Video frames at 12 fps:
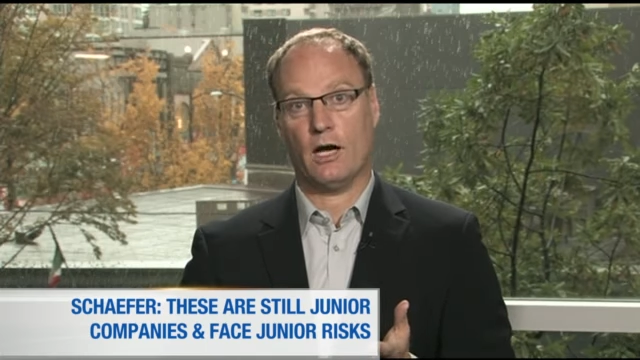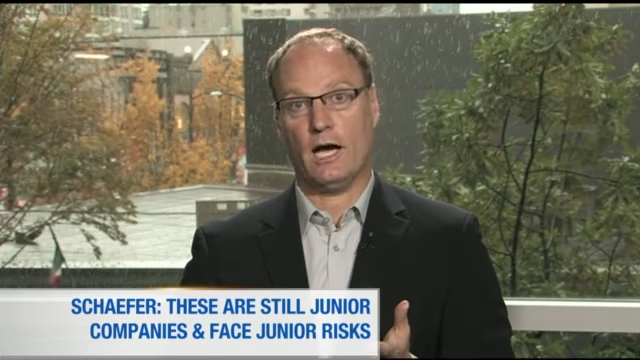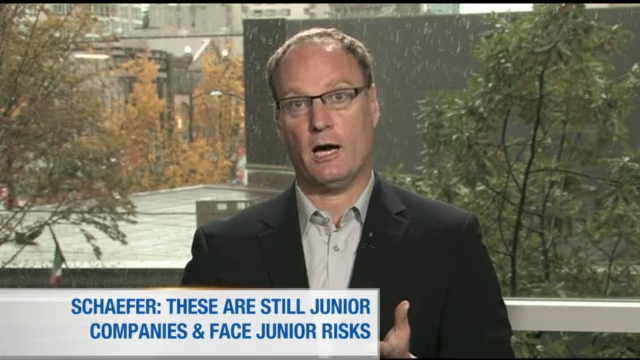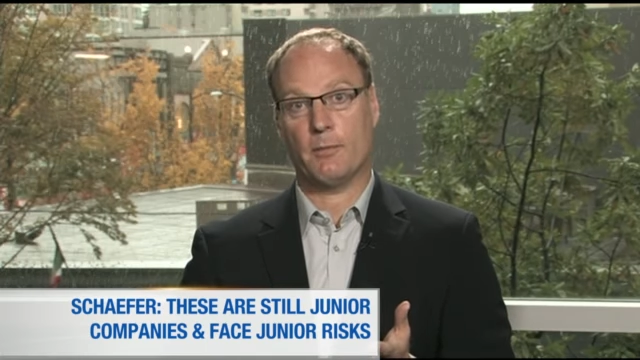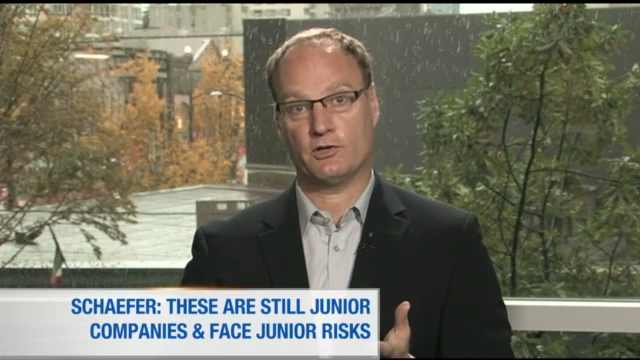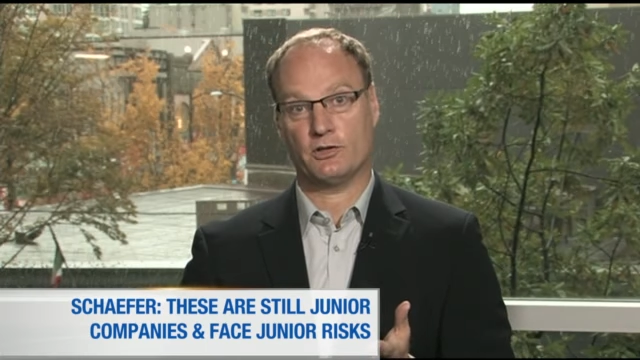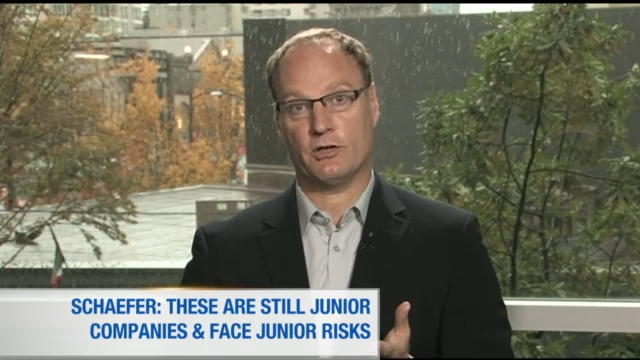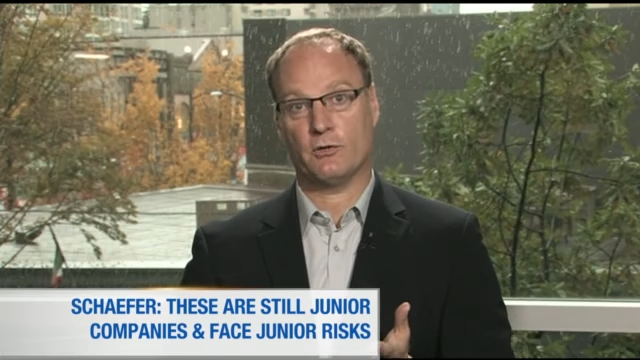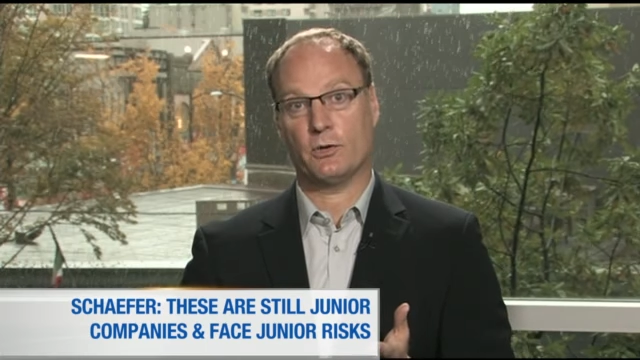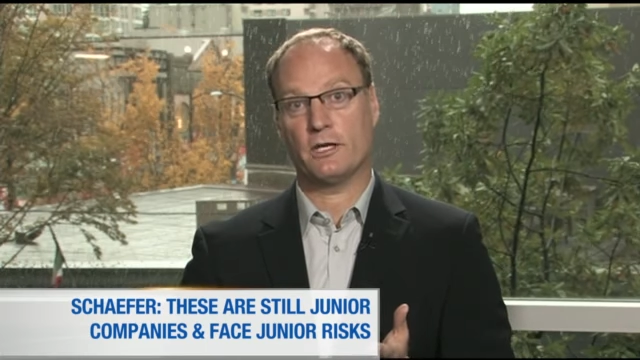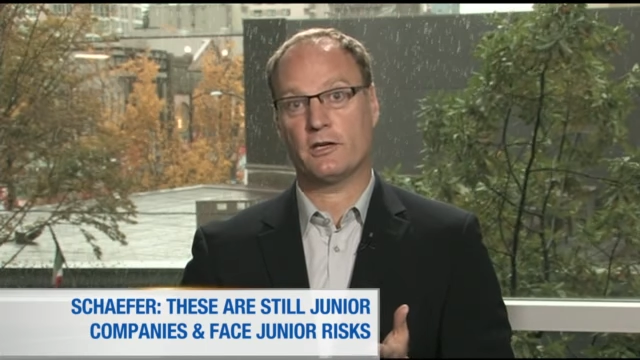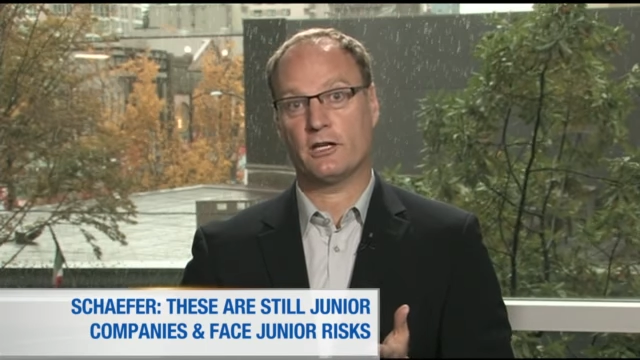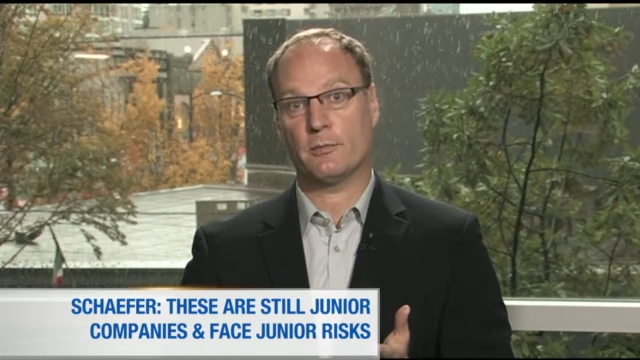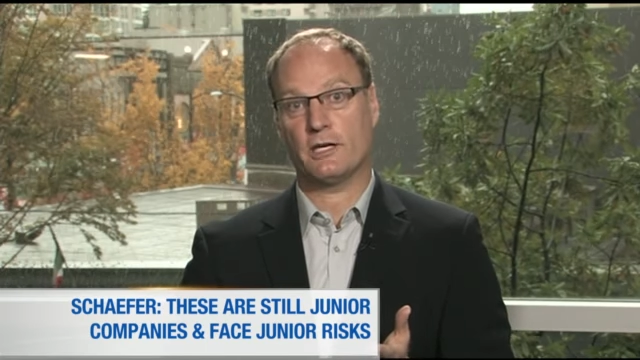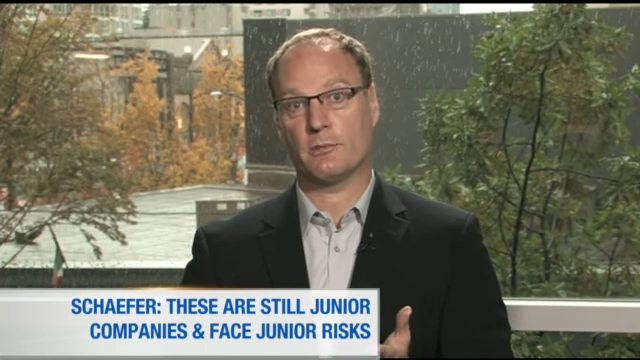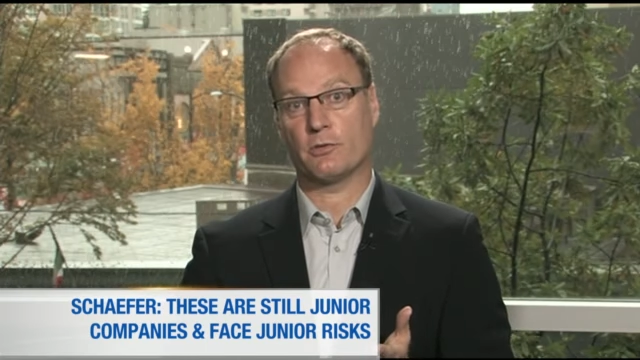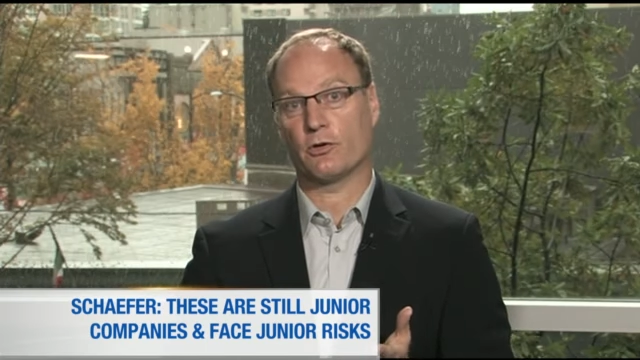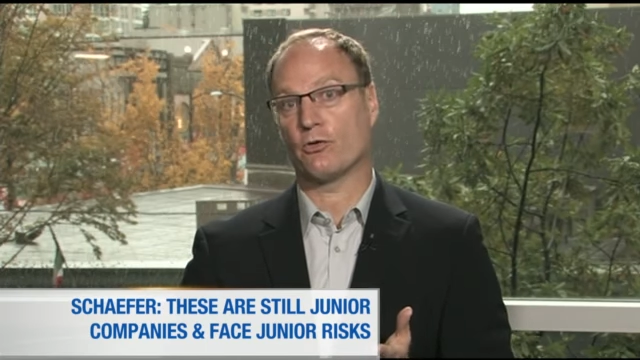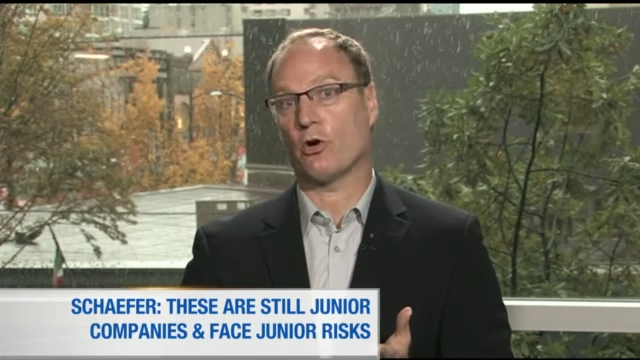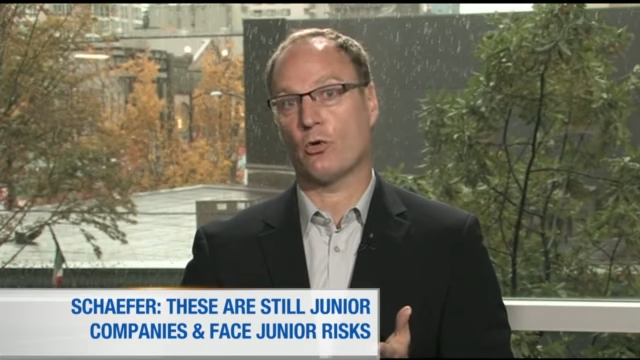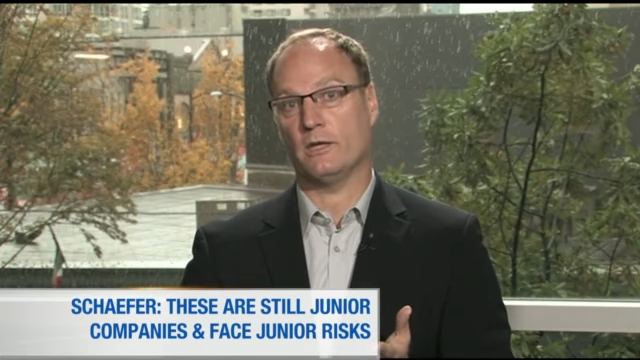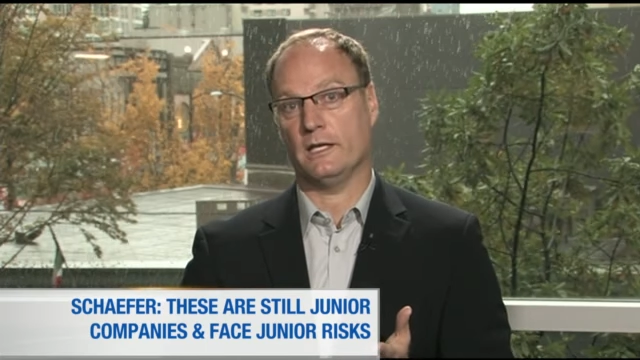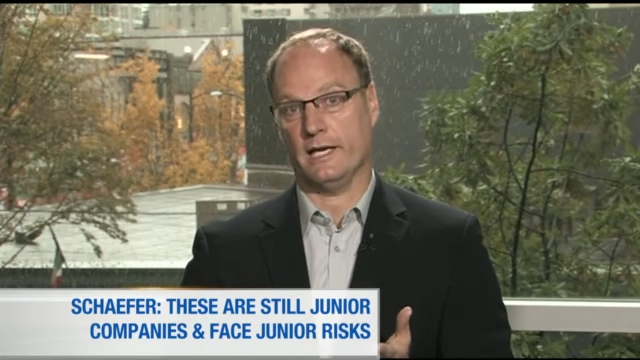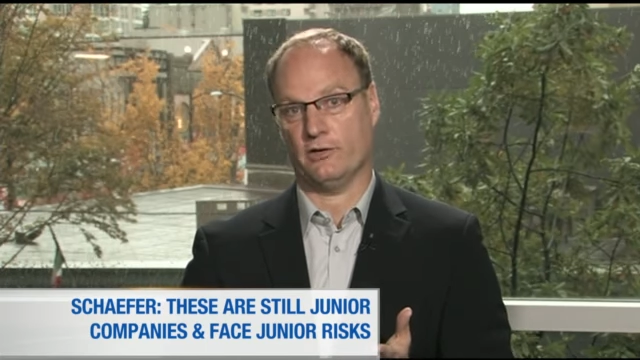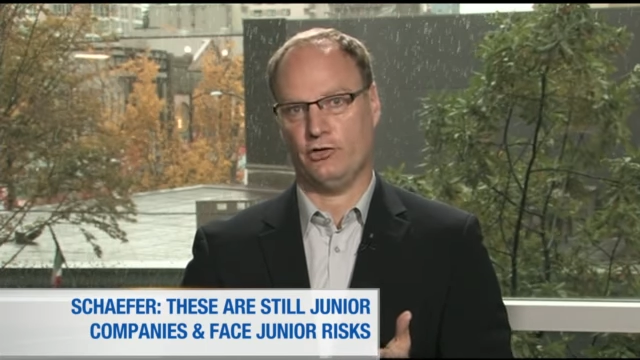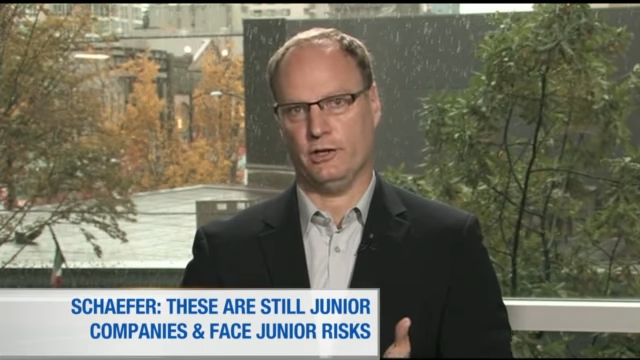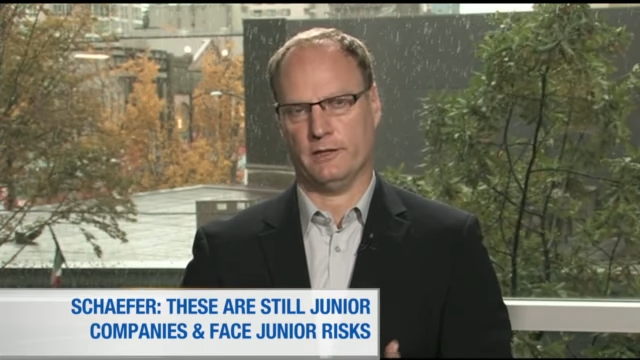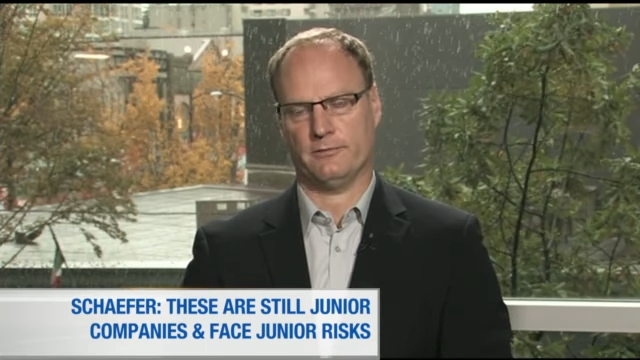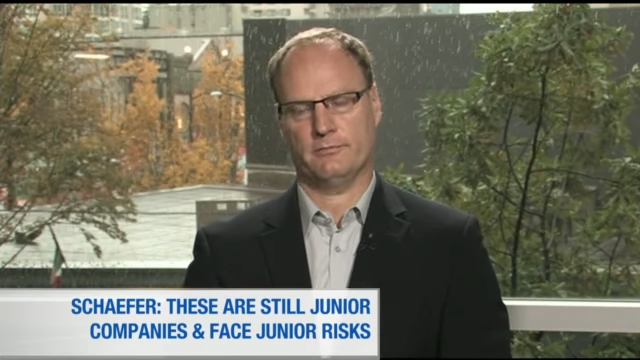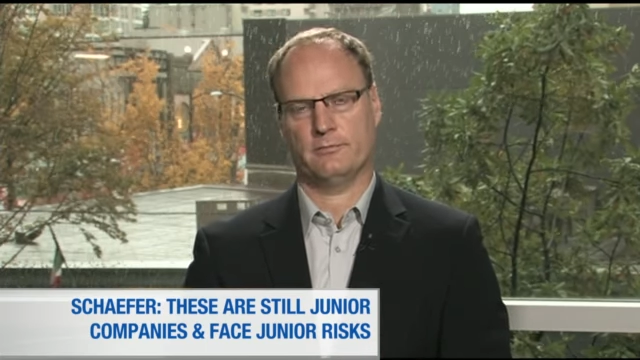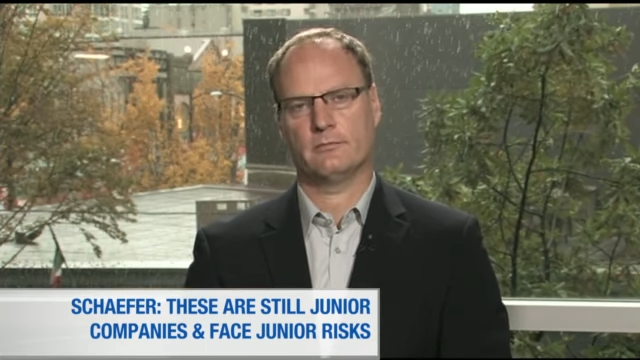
how much are they really going to be able to grow in the next year?